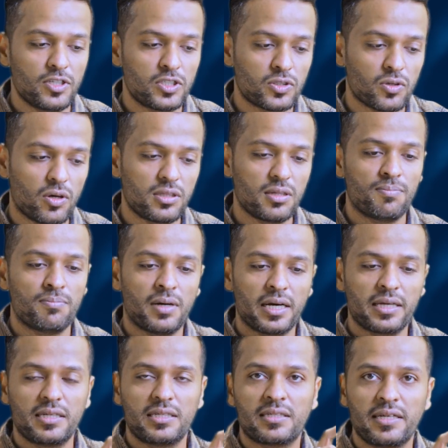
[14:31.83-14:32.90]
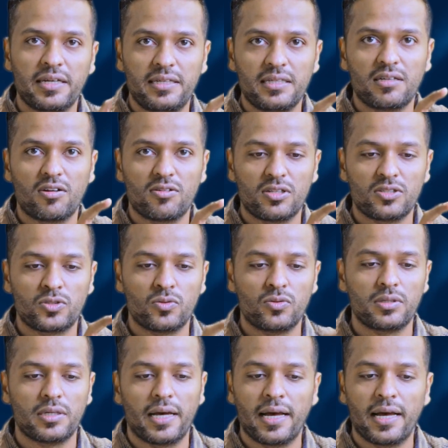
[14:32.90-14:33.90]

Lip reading: We saw the market getting out of the zone,